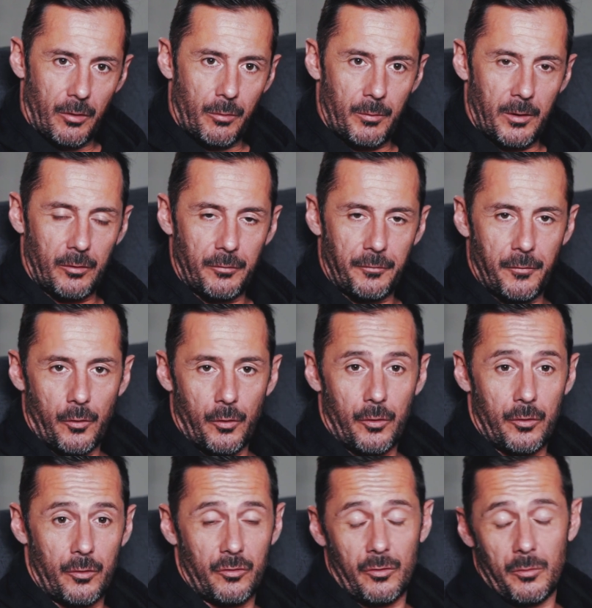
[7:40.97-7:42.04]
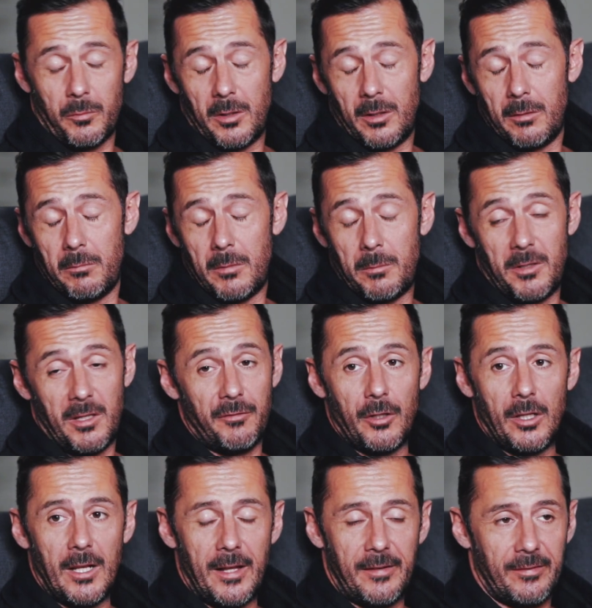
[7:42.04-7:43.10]
three to four years, or may maybe
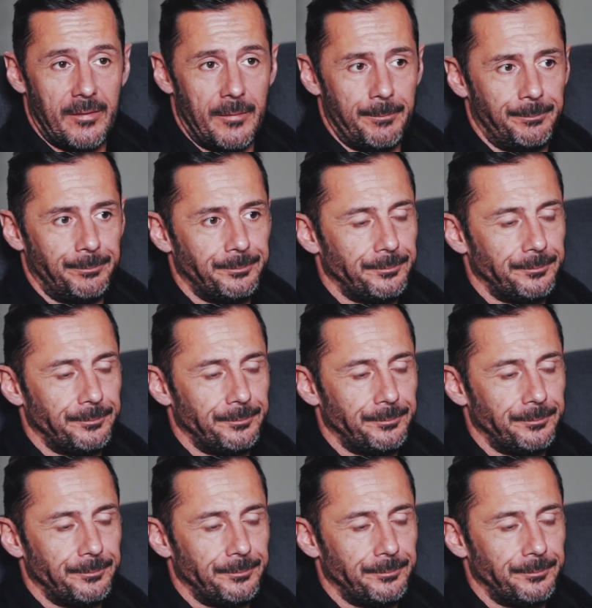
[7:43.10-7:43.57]
even less,